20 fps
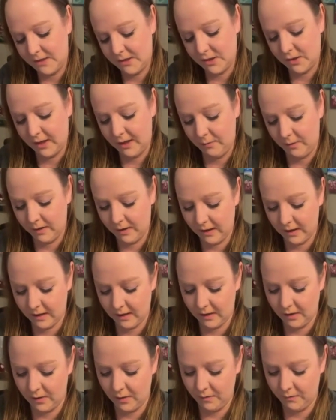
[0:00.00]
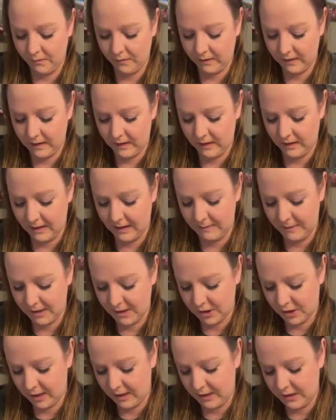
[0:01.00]
Tier tray. We're gonna hopefully, I'm
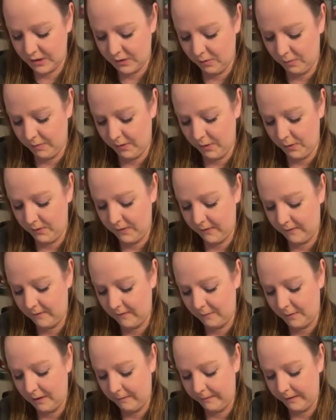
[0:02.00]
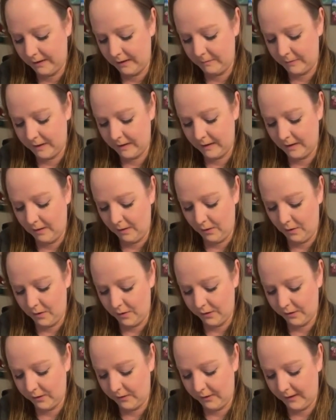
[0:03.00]
gonna try to do them both. This is probably gonna be a
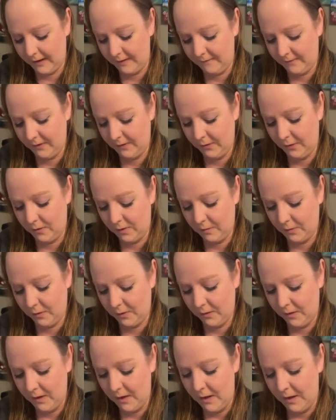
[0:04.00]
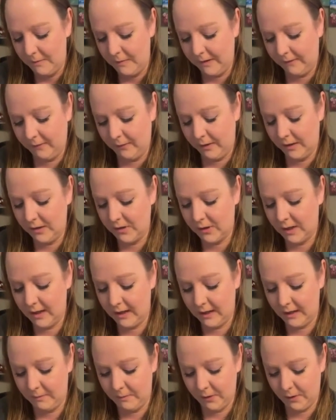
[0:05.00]
longer live than normal because we're gonna
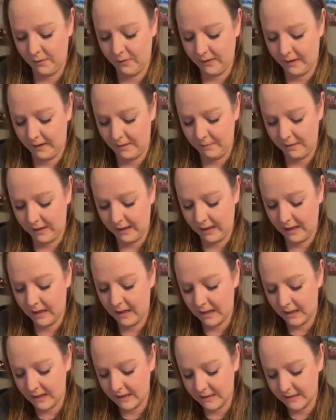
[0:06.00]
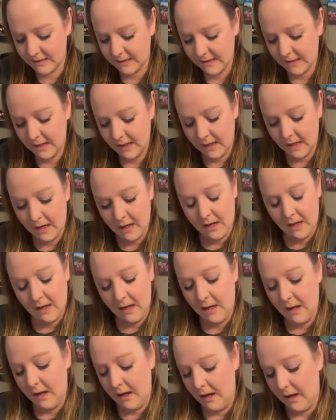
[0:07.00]
try to get them both done because
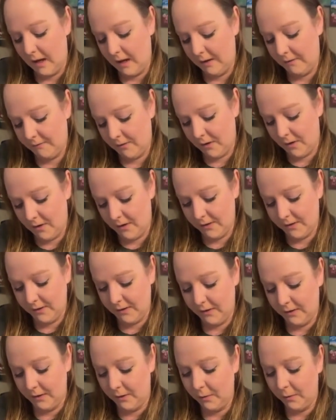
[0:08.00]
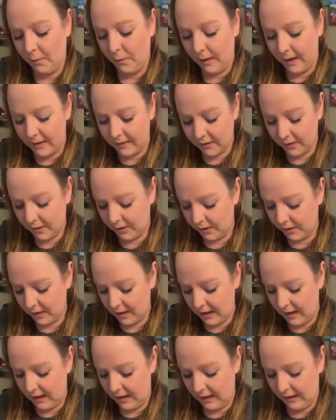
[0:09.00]
of all the
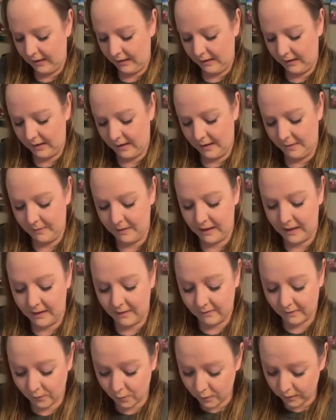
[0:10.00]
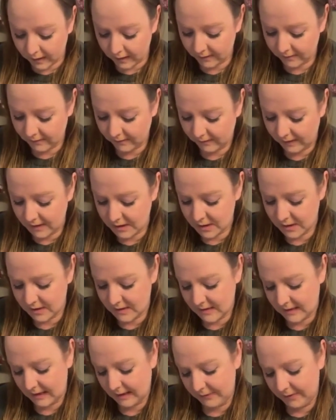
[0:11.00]
weather and school
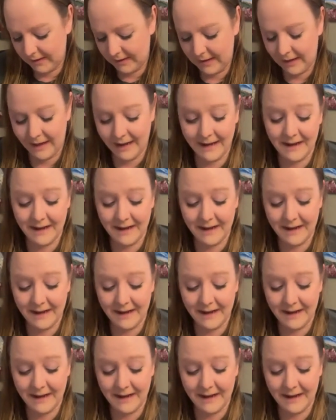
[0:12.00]
cancellations and everything.